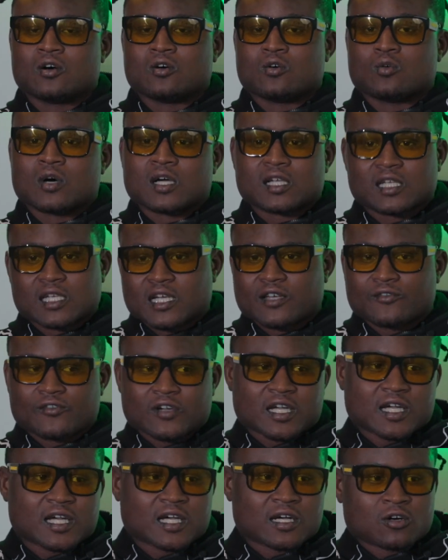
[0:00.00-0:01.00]
one life,
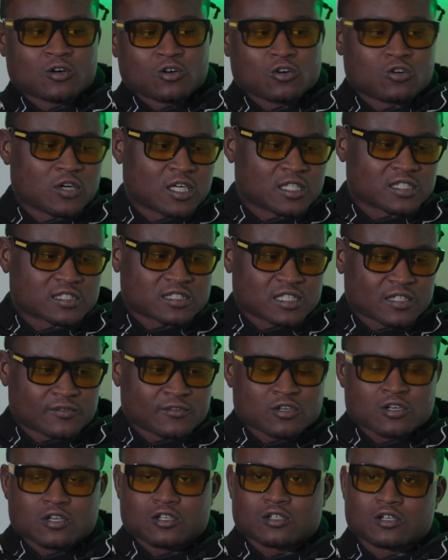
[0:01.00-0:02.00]
I got whole other stuff
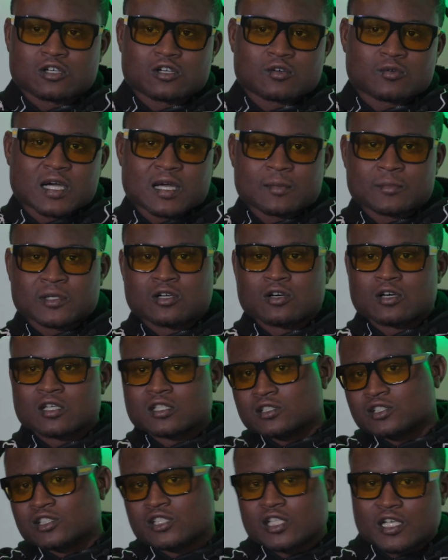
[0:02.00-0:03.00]
going on where I be going
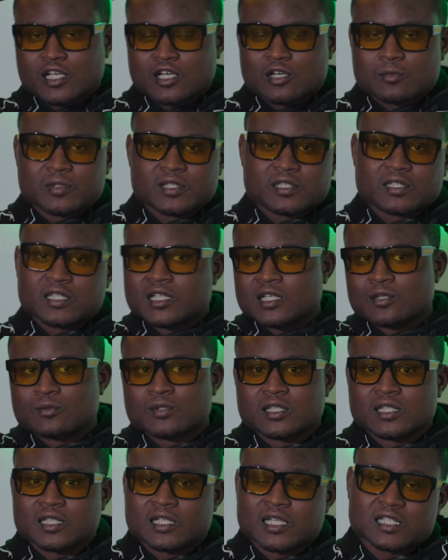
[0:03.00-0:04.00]
to jail, be dealing
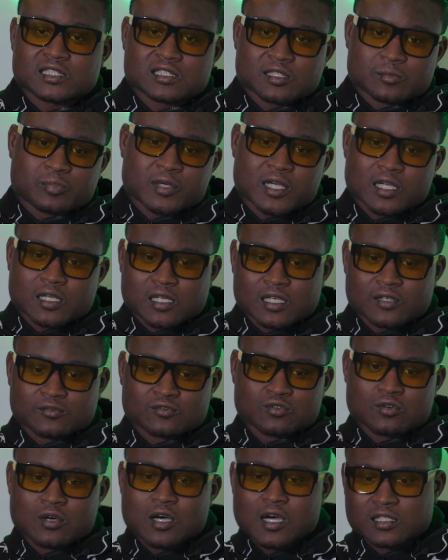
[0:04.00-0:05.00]
with, and that's the product of
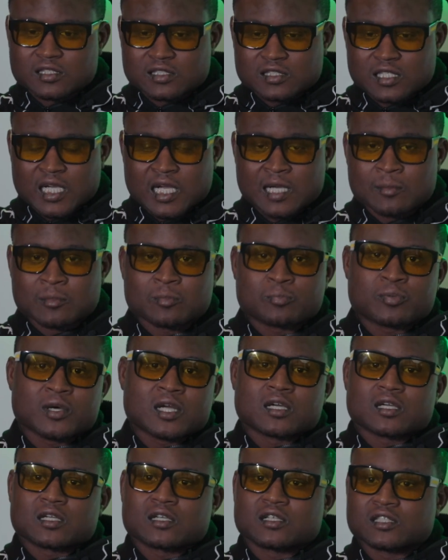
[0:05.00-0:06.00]
New Orleans. Like, I'm a
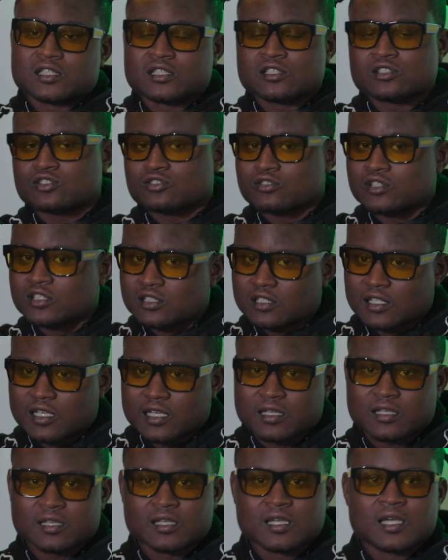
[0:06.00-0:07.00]
product of these streets.
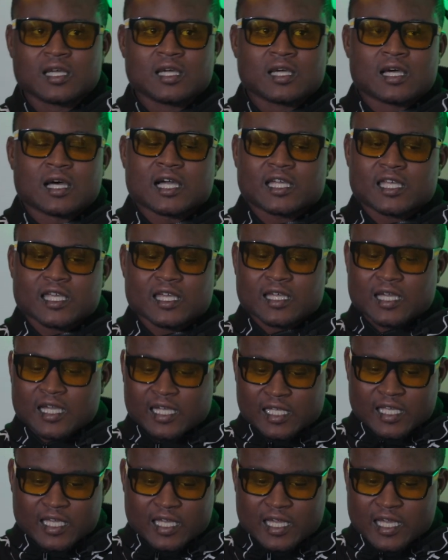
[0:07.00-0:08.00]
Like, I can't
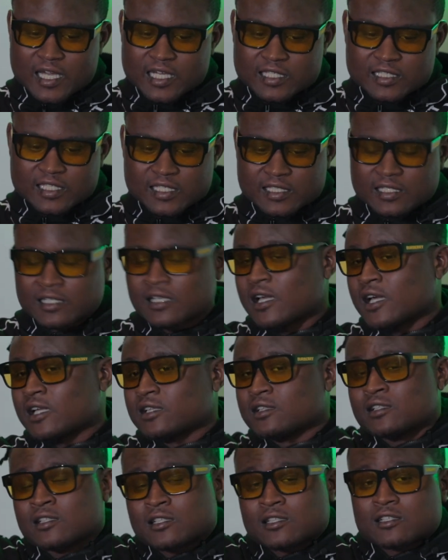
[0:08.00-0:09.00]
hide that.
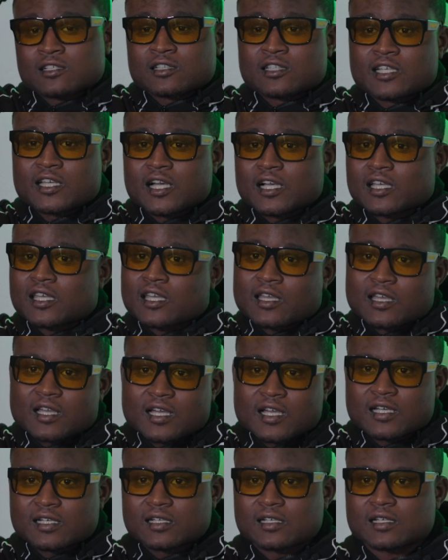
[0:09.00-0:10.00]
At the end of the day, I can't
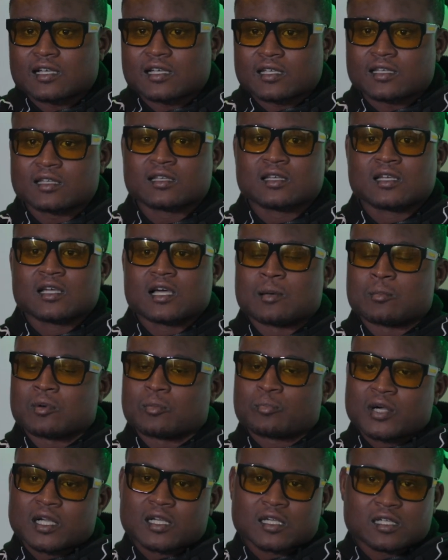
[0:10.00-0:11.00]
hide it. Like, I'm a
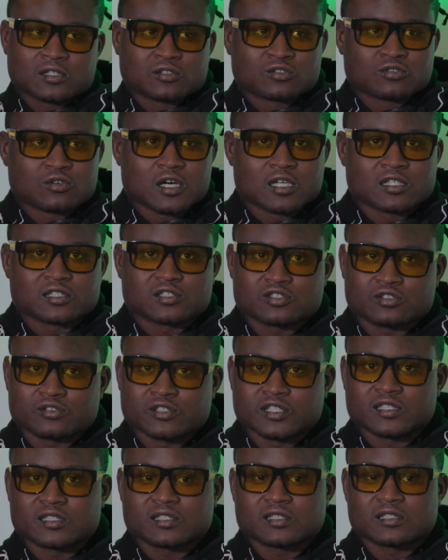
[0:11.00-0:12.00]
product of New Orleans
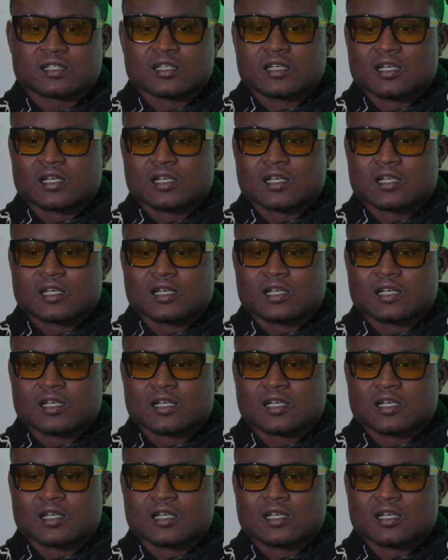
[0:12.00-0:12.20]
streets.